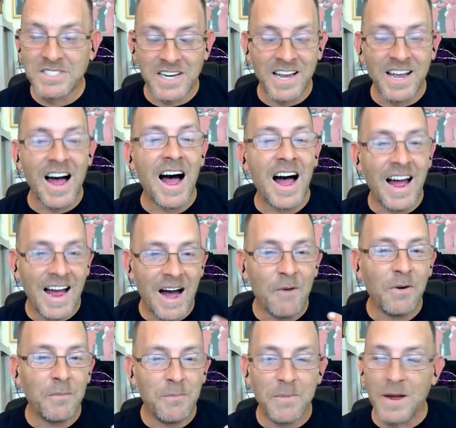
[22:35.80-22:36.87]
a guy, I
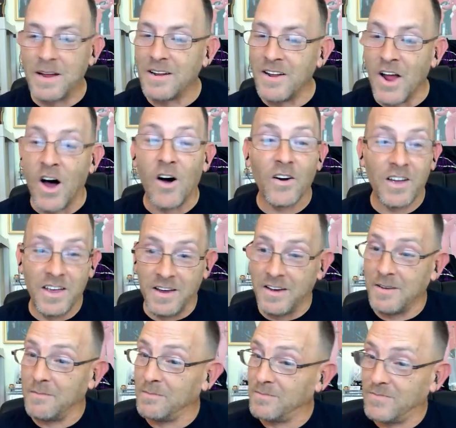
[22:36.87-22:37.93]
would bet. No,
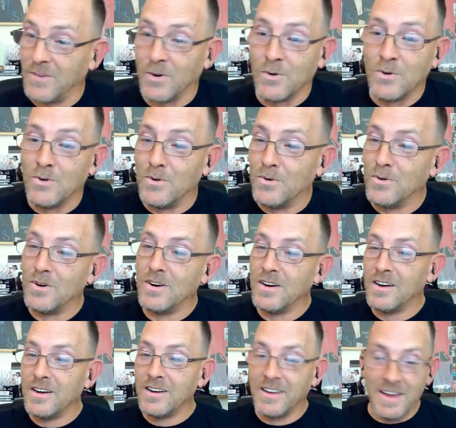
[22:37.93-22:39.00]
Kim. Ooh,
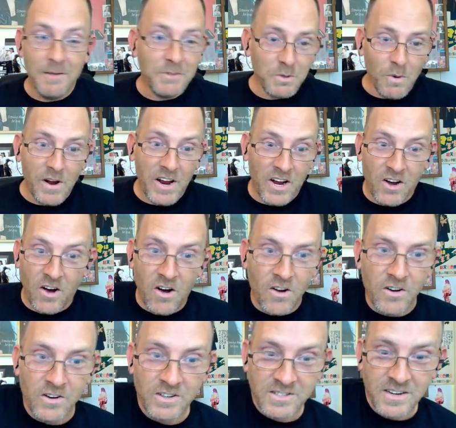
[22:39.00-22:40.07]
Kim's the one that called
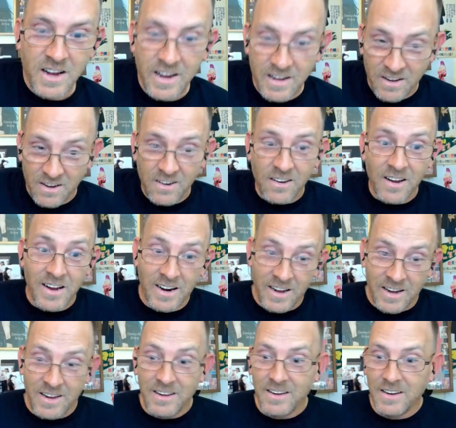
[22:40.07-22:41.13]
her. And it's like, look,
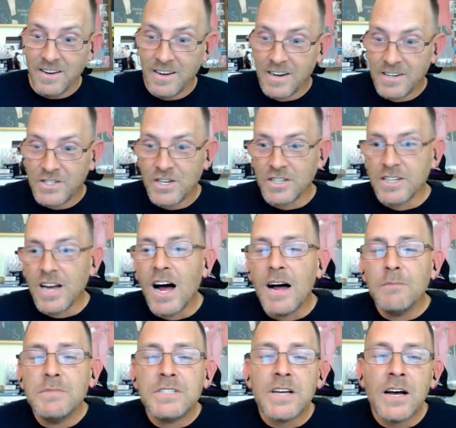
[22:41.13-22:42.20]
lady. She goes, oh, I'm
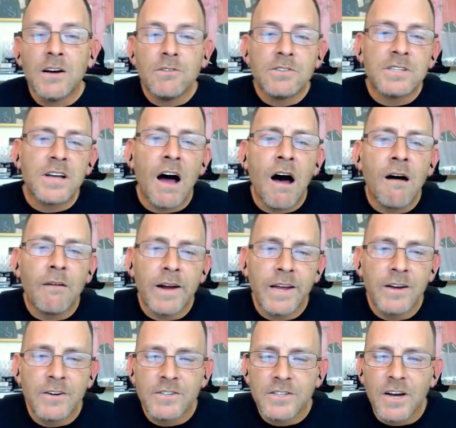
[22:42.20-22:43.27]
so sorry.
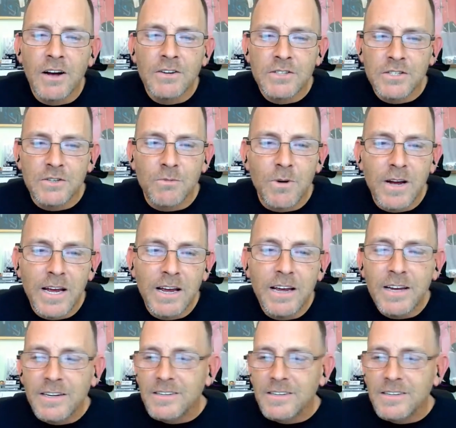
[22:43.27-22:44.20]
You're so sweet.